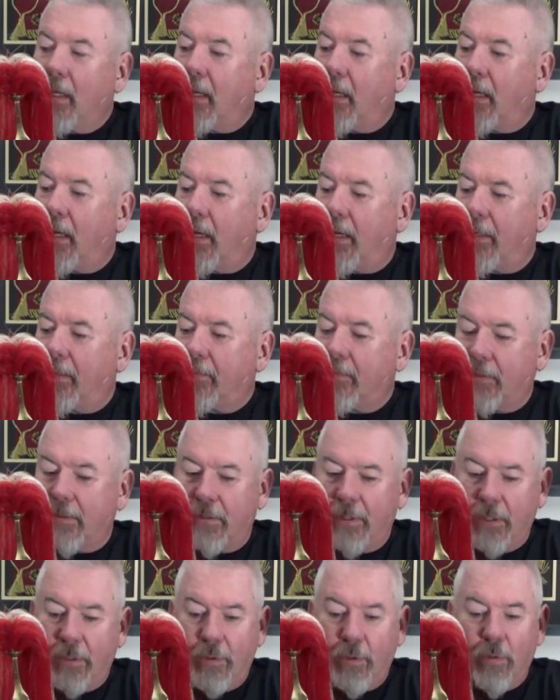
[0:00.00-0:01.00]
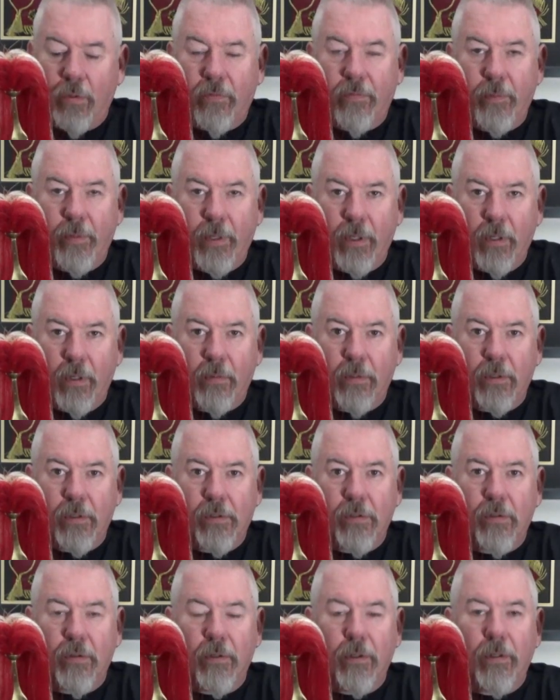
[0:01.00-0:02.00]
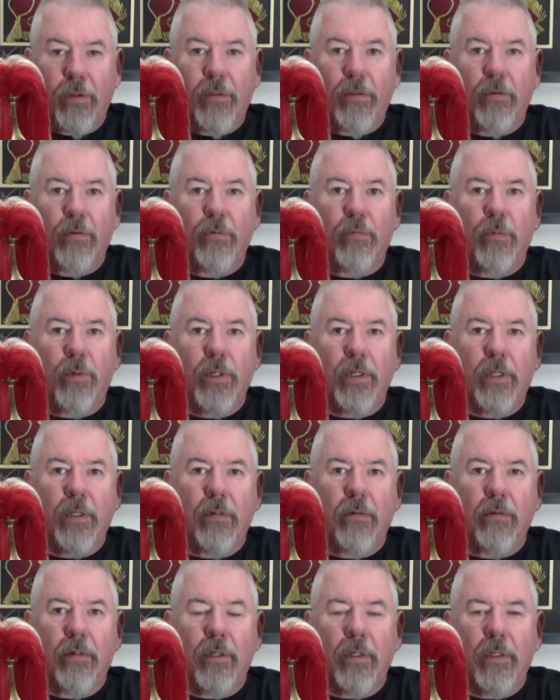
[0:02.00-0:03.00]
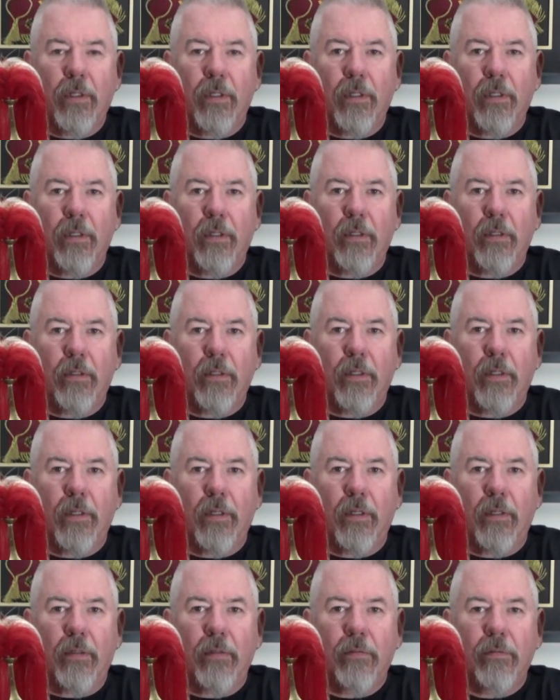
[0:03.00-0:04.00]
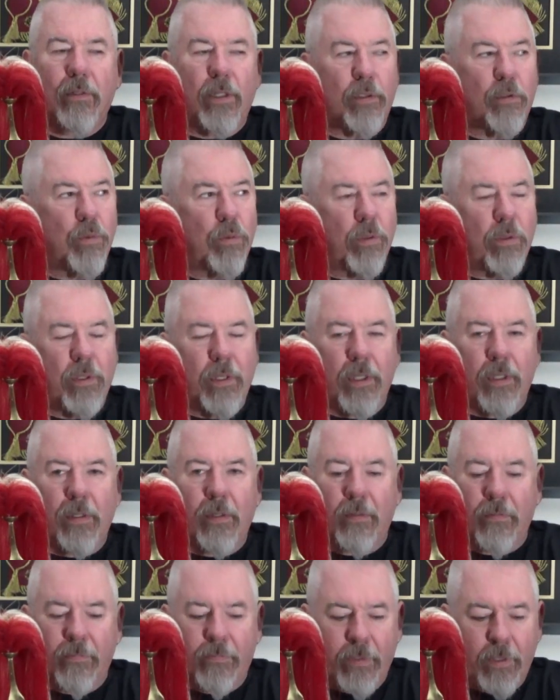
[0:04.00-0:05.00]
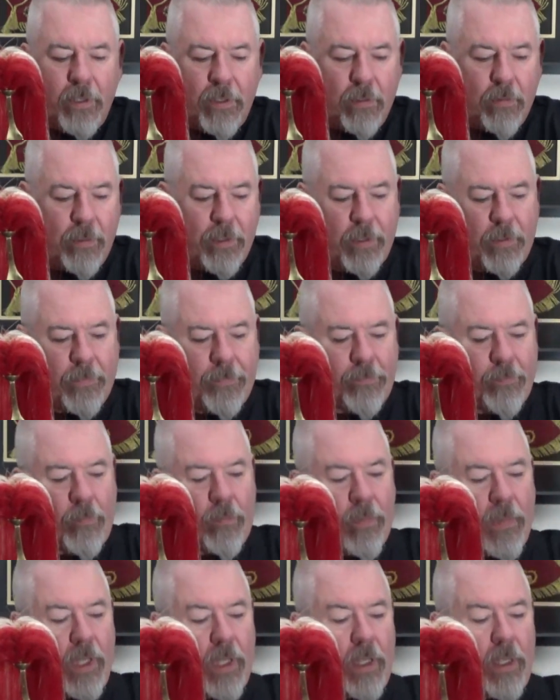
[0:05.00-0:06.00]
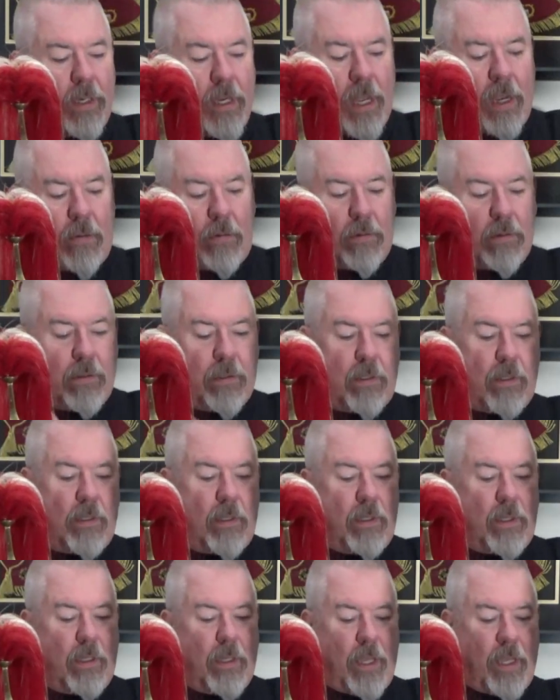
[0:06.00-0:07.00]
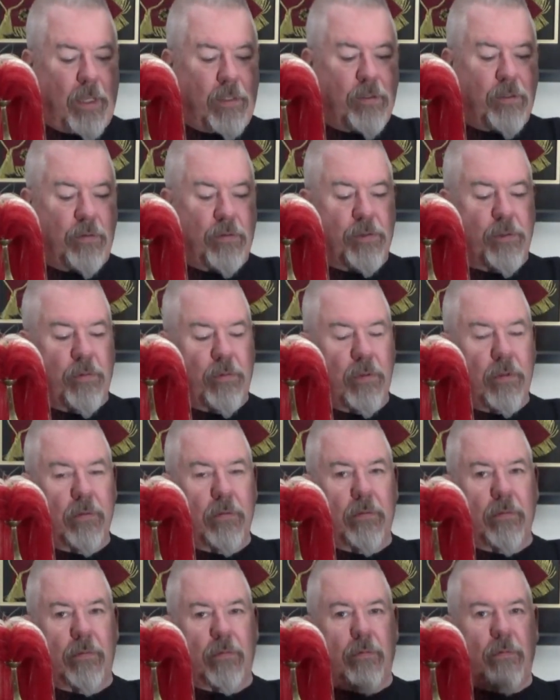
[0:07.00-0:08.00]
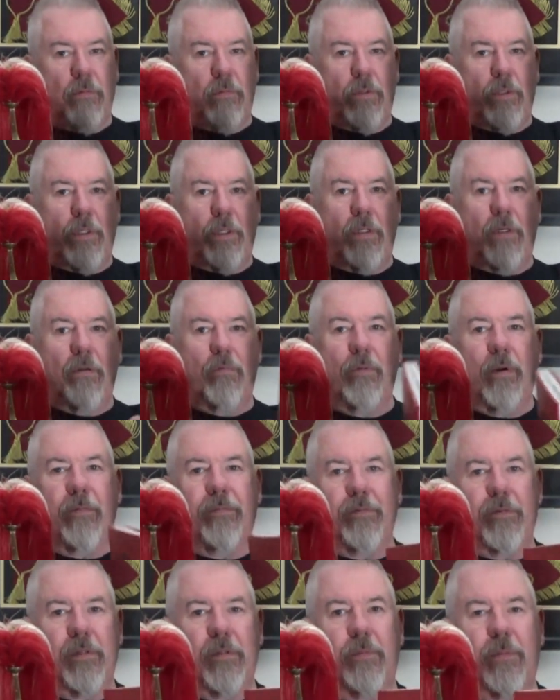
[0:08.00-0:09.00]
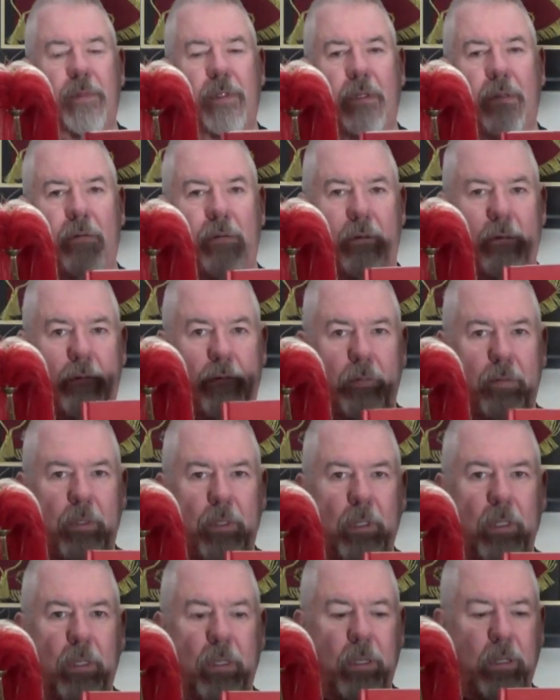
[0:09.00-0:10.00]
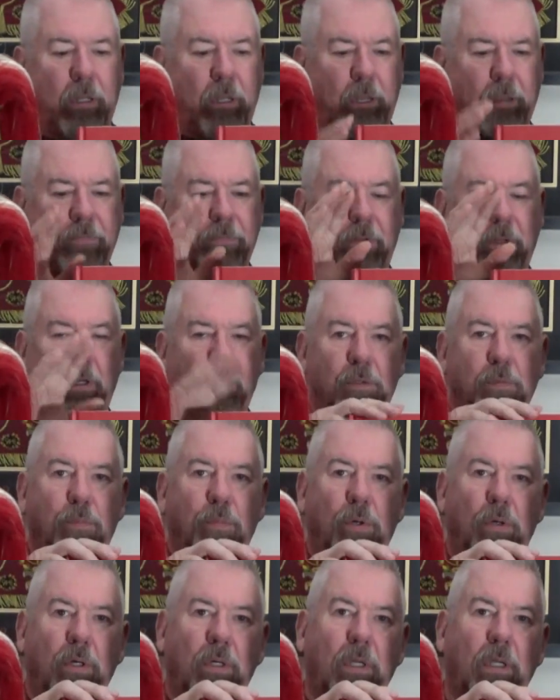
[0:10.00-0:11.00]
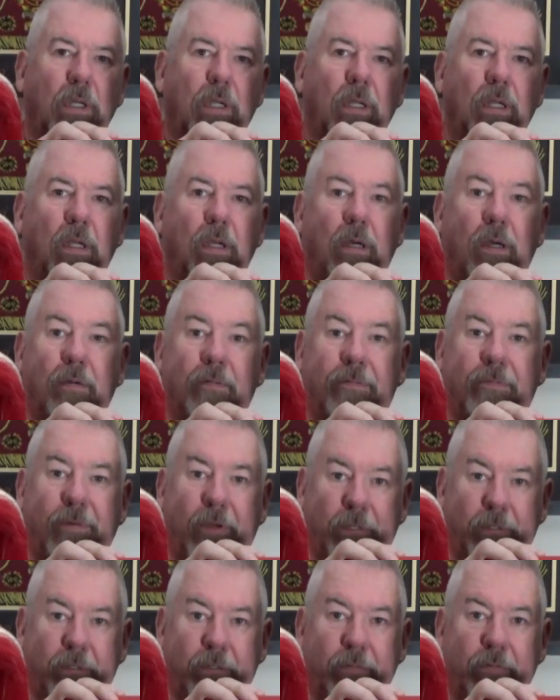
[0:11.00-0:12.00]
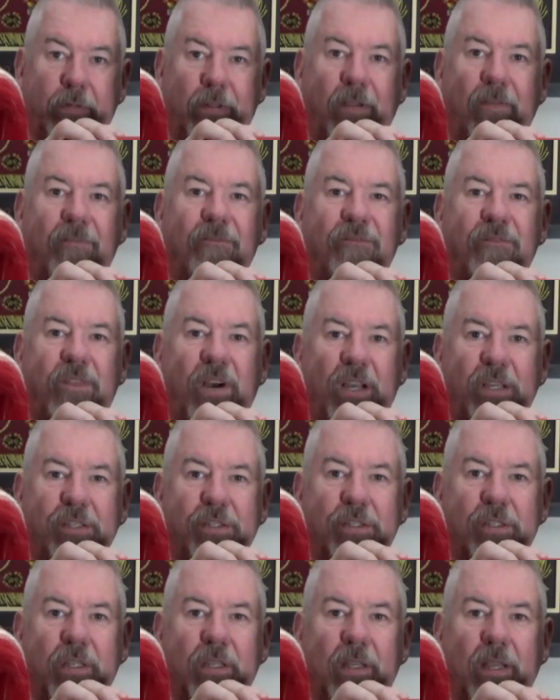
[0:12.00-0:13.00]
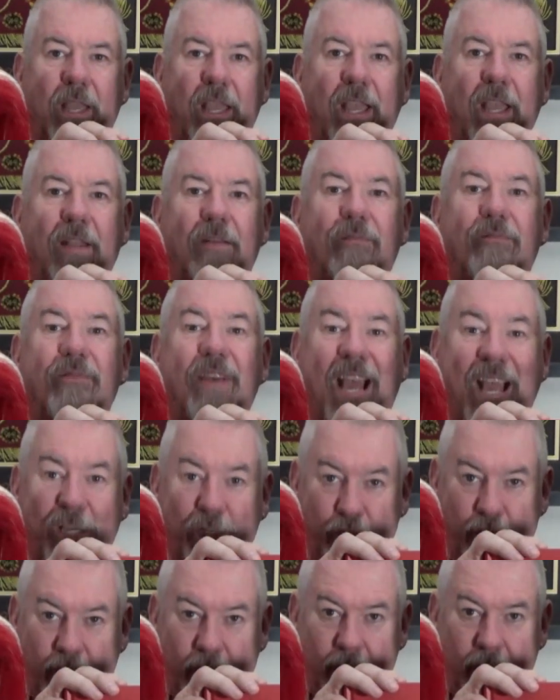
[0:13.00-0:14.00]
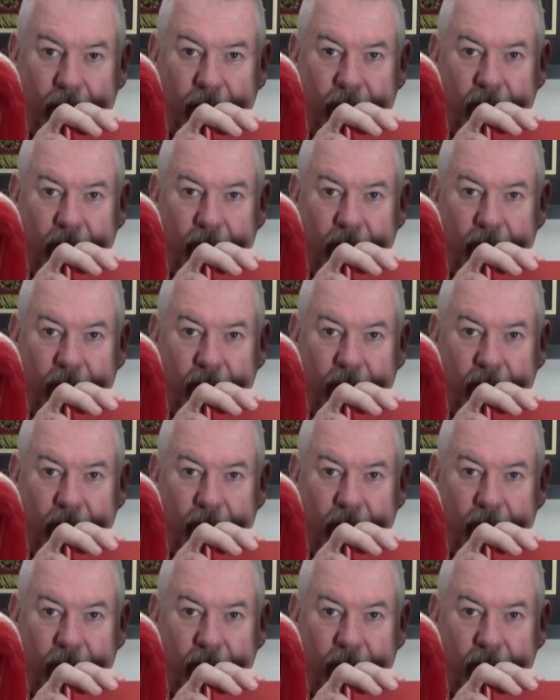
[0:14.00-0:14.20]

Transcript: You see two of them here. I'm going to show you a third one here like toward the end of the video here. Now, as usual, we need our reference material. Clive Law's book on fuss and fashion.